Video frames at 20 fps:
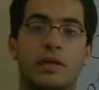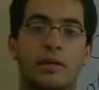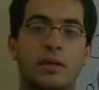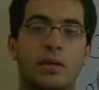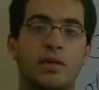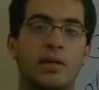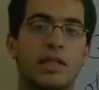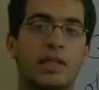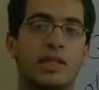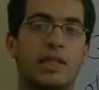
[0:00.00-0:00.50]

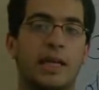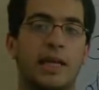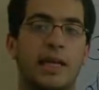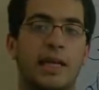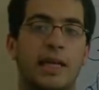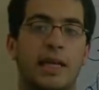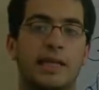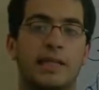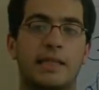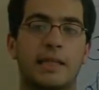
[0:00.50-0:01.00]
there isn't any
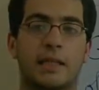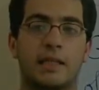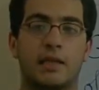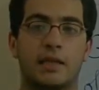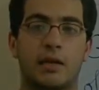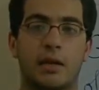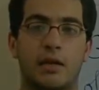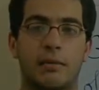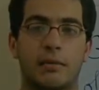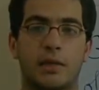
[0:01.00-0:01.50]
excess
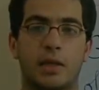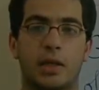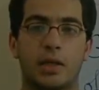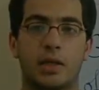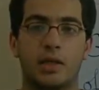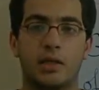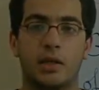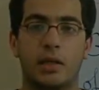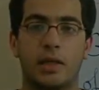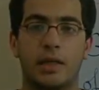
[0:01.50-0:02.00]
carbon
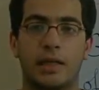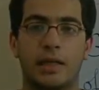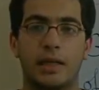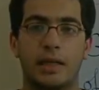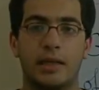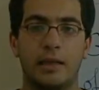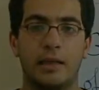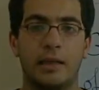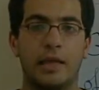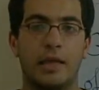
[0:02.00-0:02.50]
dioxide
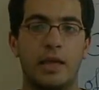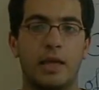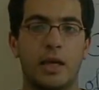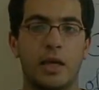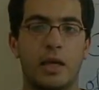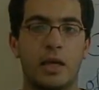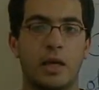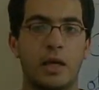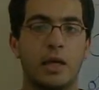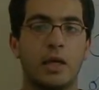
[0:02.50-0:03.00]
in the
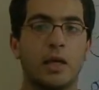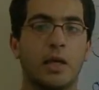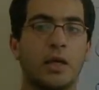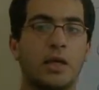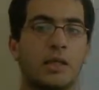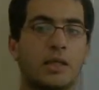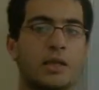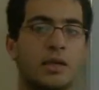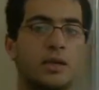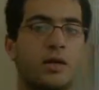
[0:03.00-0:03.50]
air
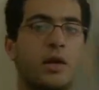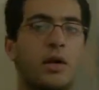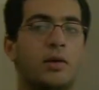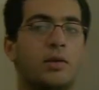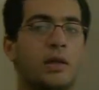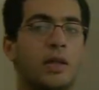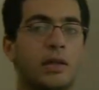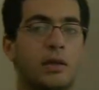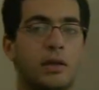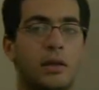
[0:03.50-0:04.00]

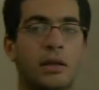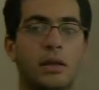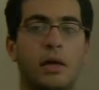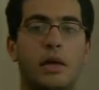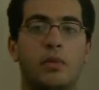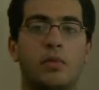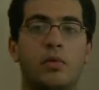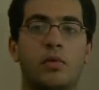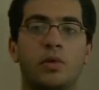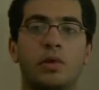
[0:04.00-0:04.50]
surrounding the
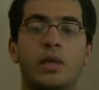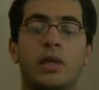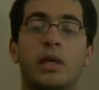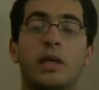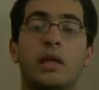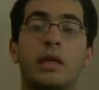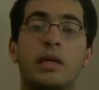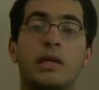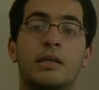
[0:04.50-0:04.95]
lime water,